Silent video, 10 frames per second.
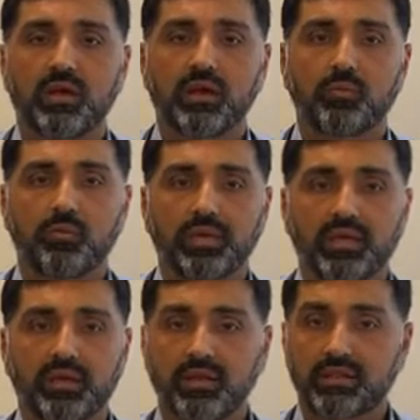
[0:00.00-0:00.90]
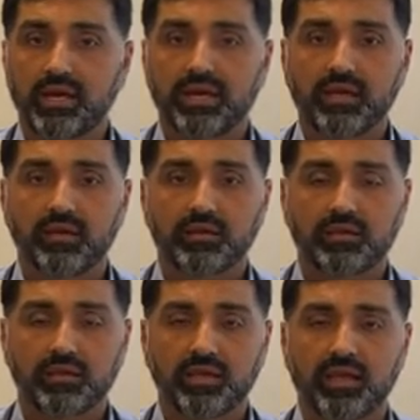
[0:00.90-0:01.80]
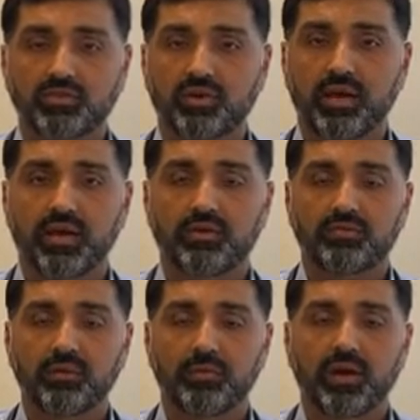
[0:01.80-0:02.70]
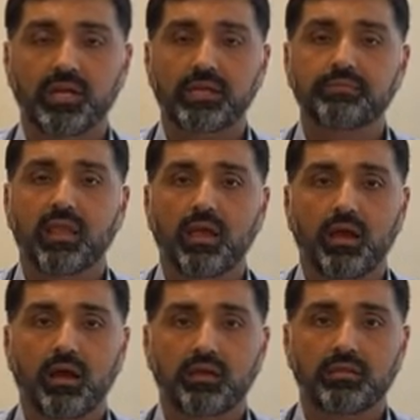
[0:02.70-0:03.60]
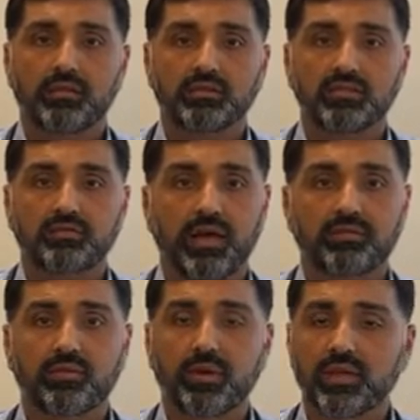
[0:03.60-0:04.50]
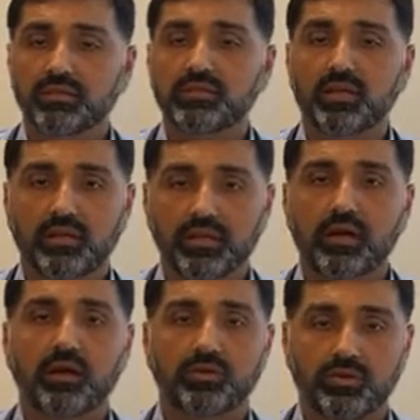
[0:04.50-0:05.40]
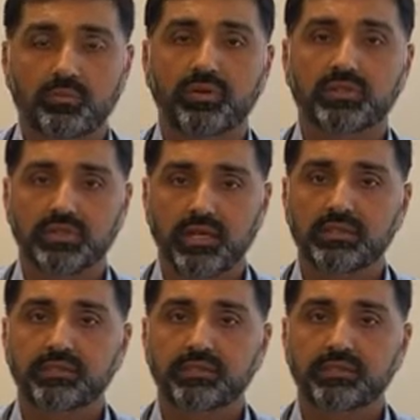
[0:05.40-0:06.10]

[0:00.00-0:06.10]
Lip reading: We cut that cancer out of their body. The survival rate is nearly 100%.